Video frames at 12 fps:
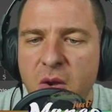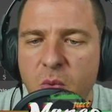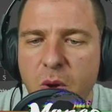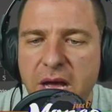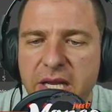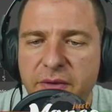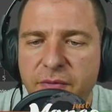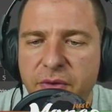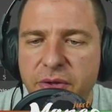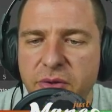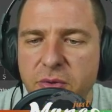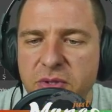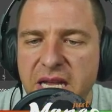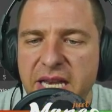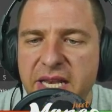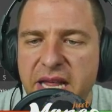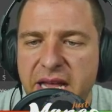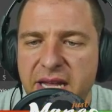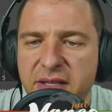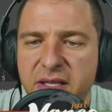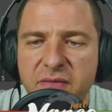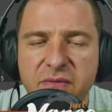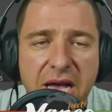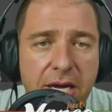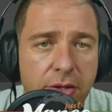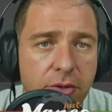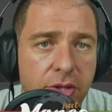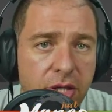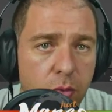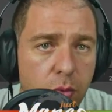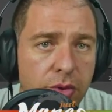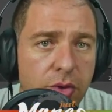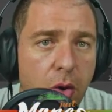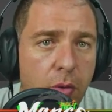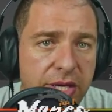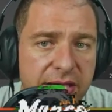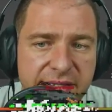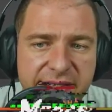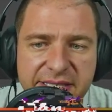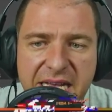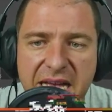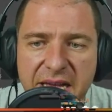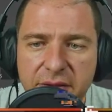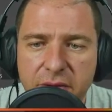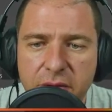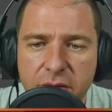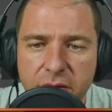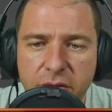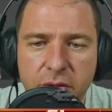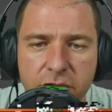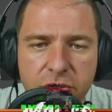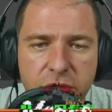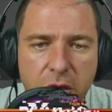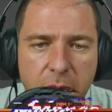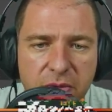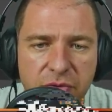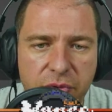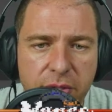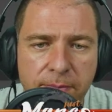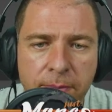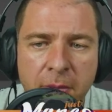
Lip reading: while if you use a negative value it will go inside your geometry.